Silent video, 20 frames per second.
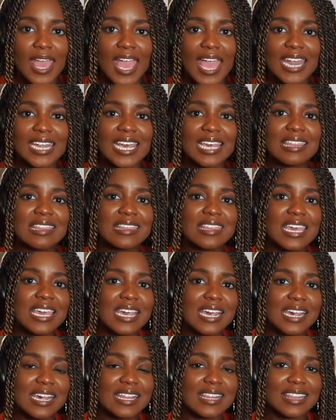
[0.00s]
And I
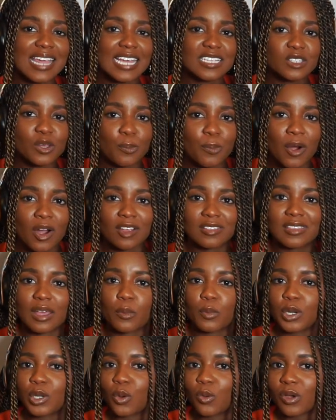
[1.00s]
think that's a part
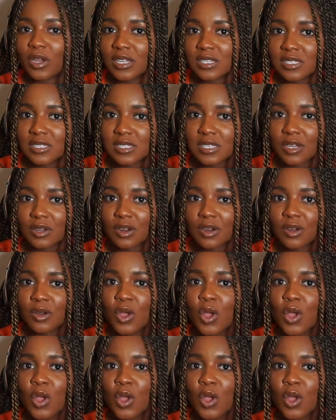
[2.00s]
that we don't consider.